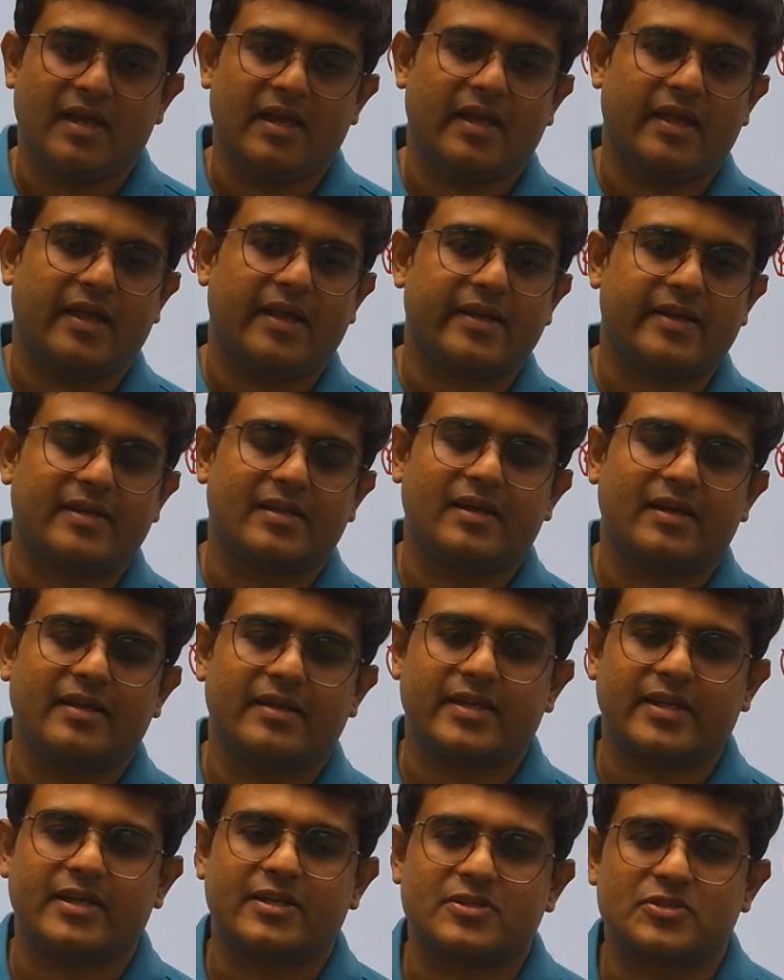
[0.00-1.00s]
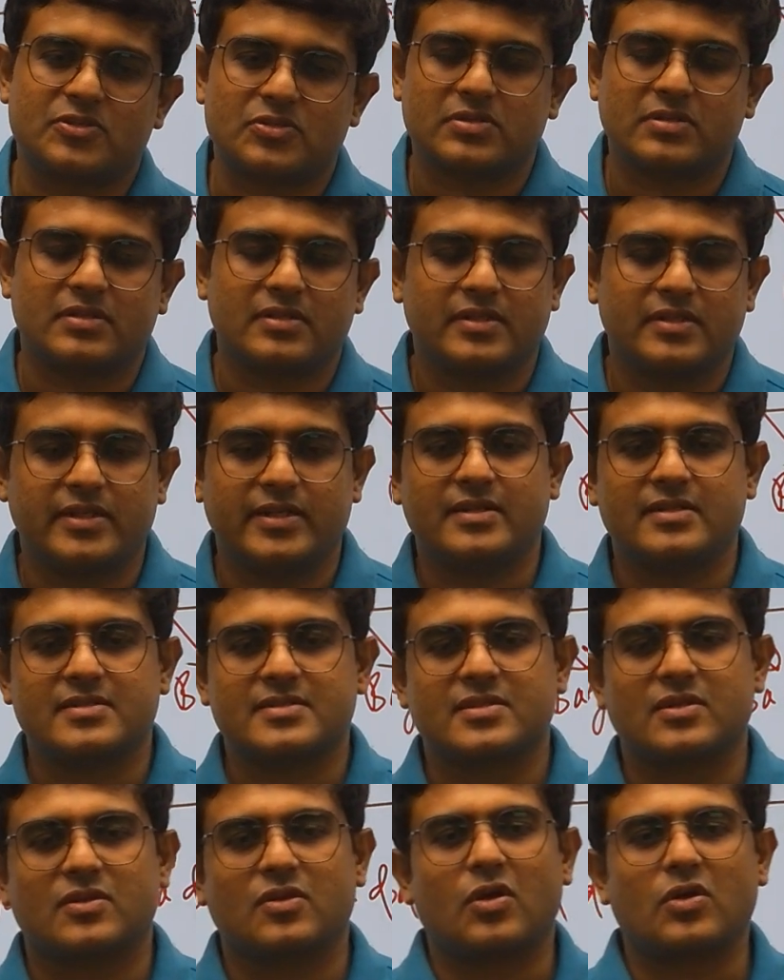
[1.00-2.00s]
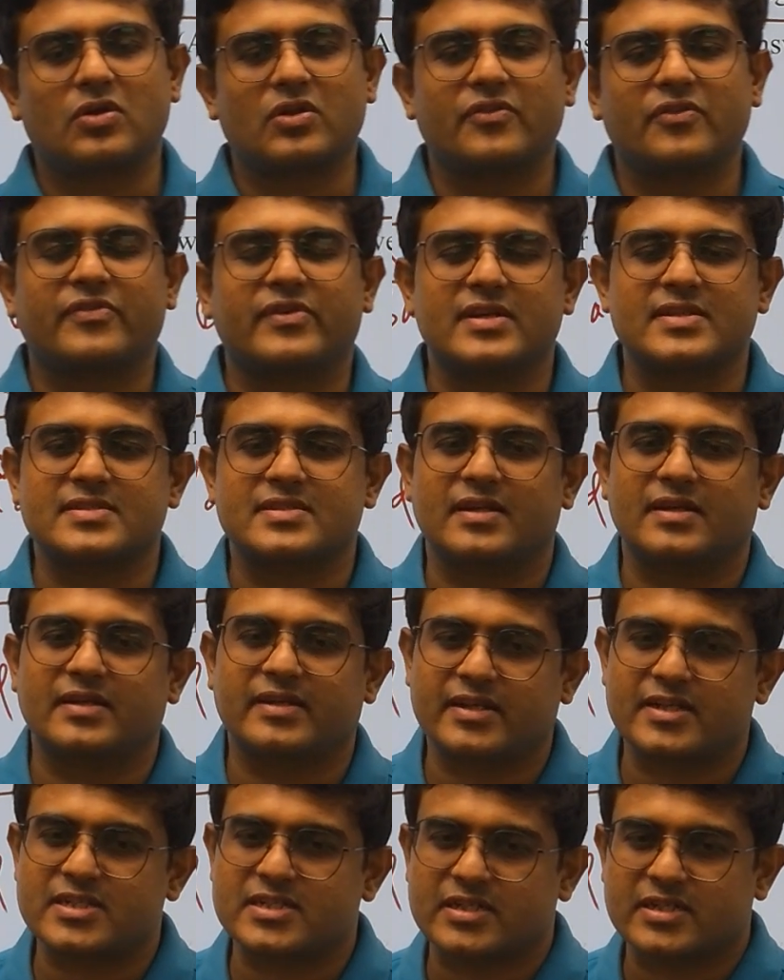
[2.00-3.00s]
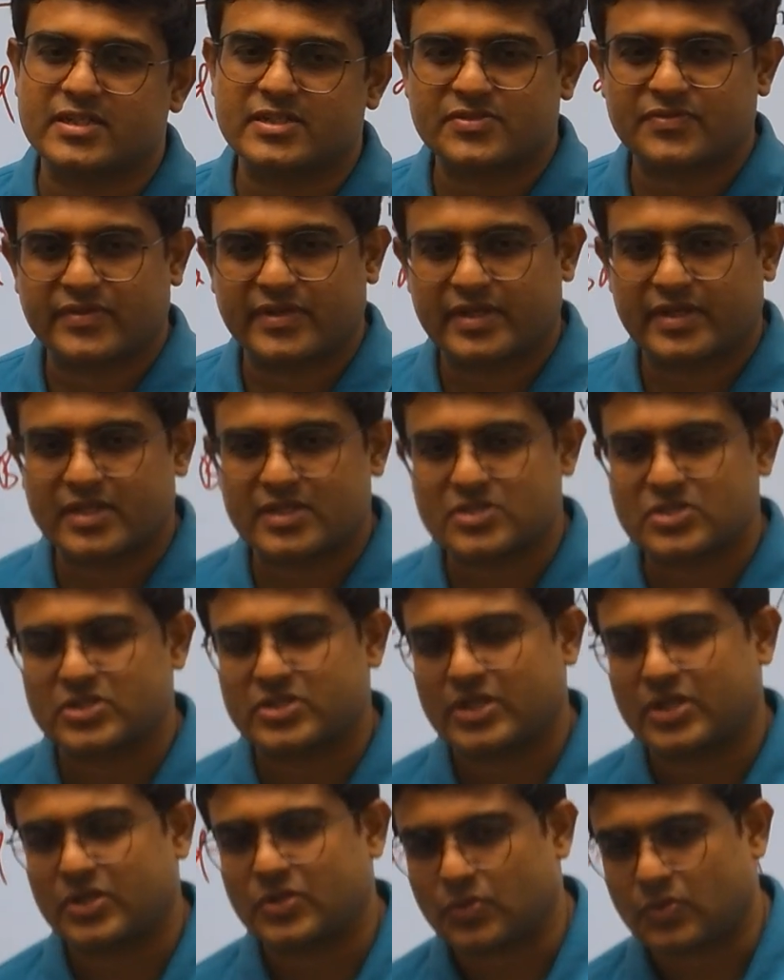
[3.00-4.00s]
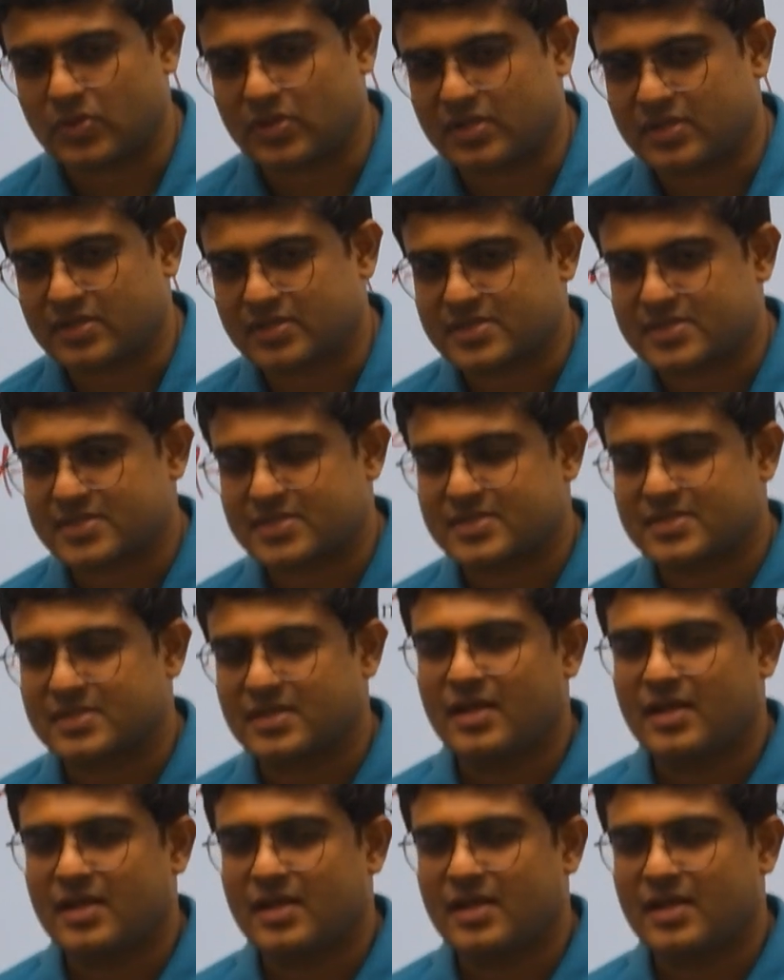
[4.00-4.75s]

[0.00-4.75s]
It needs lot of consultation with various stakeholders.